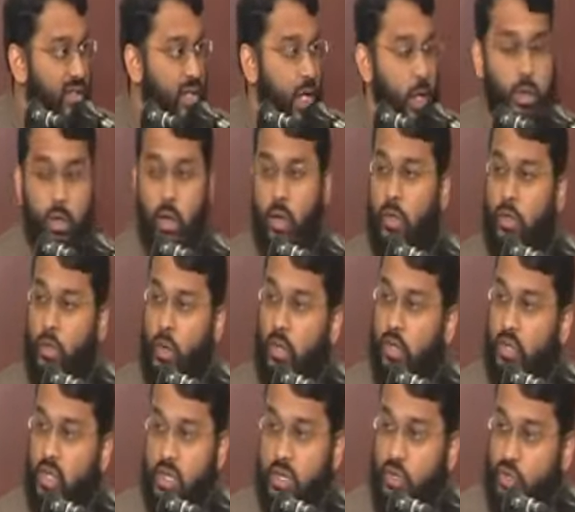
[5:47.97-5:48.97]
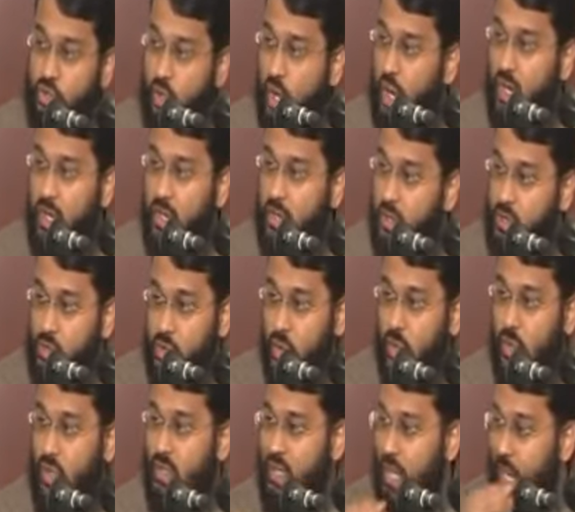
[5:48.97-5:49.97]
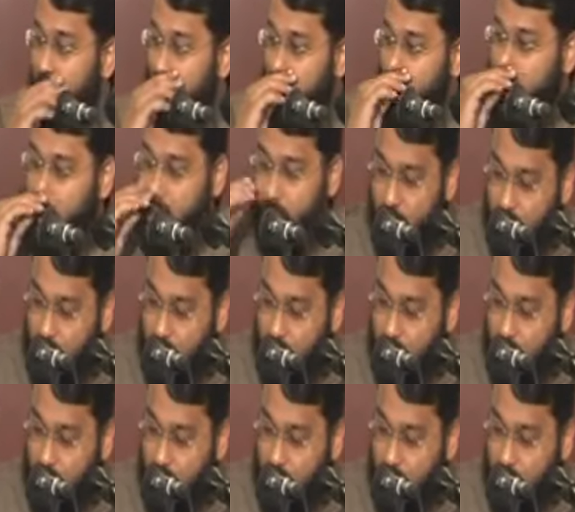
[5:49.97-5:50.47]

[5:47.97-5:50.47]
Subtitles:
Saudi authorities tried certain tactics,